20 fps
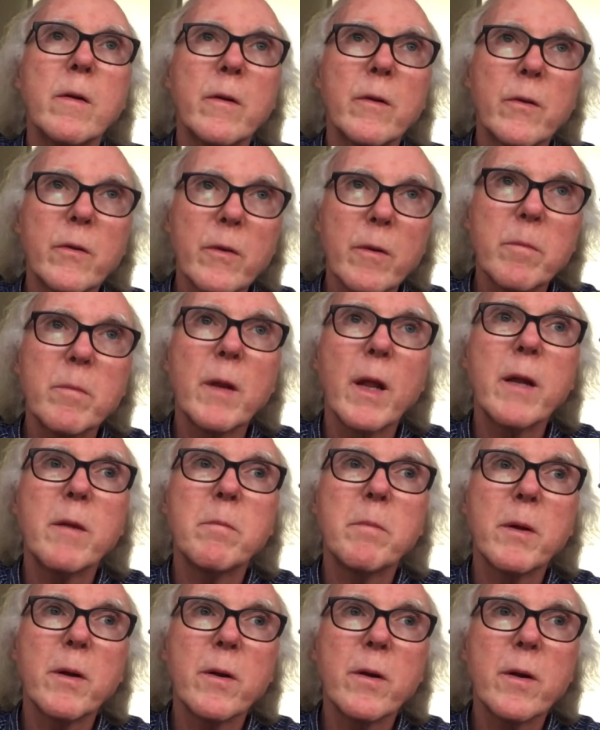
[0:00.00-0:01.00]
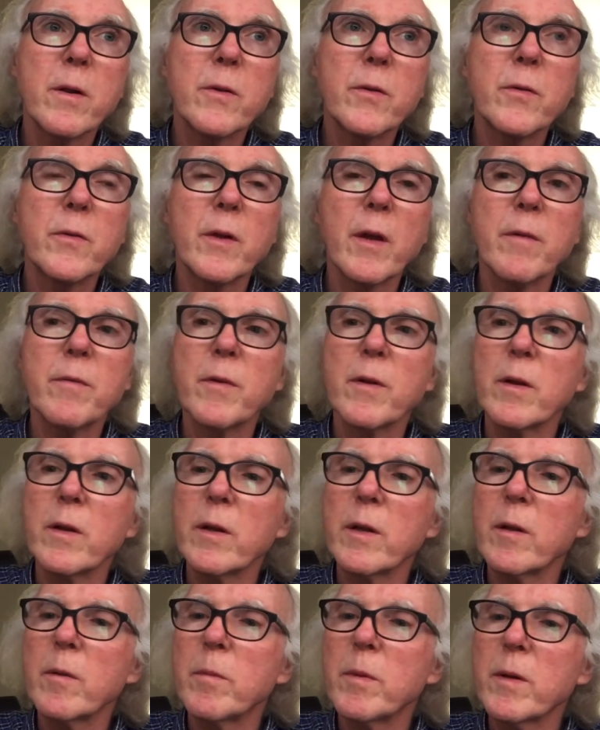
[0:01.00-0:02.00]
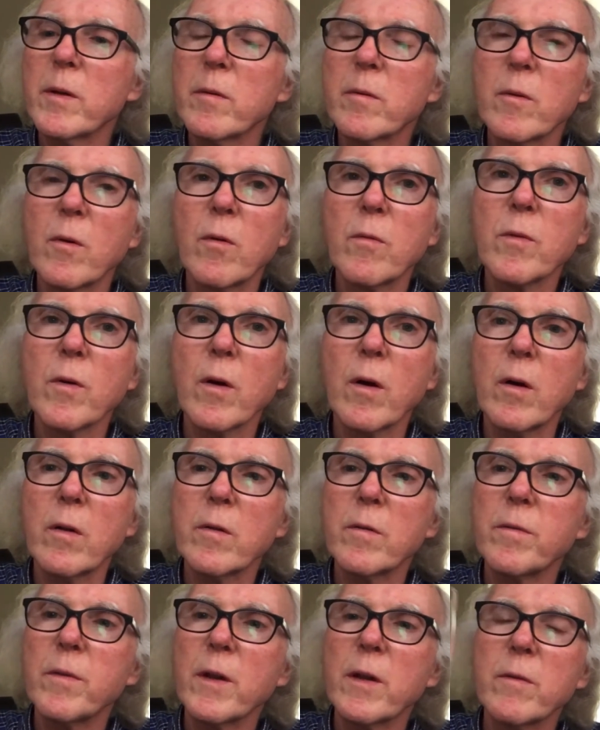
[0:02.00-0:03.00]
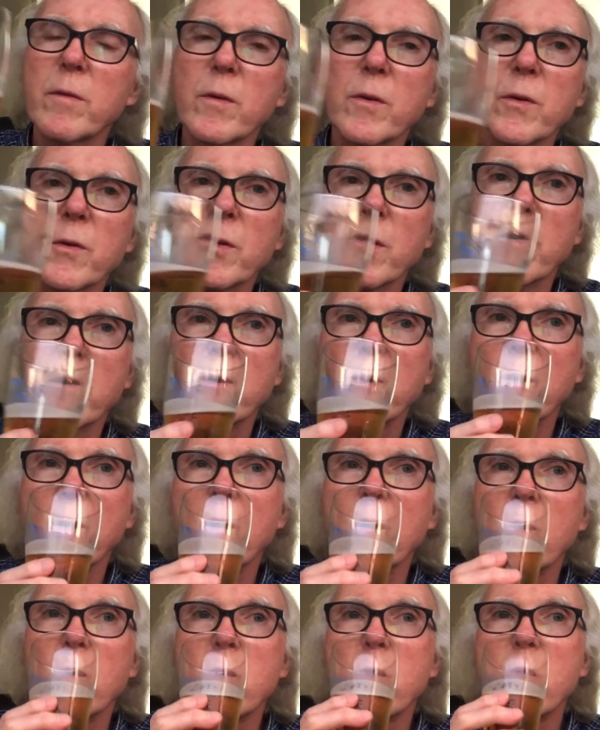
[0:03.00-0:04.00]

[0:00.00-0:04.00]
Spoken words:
Some light bitterness, definitely, but overall the flavors are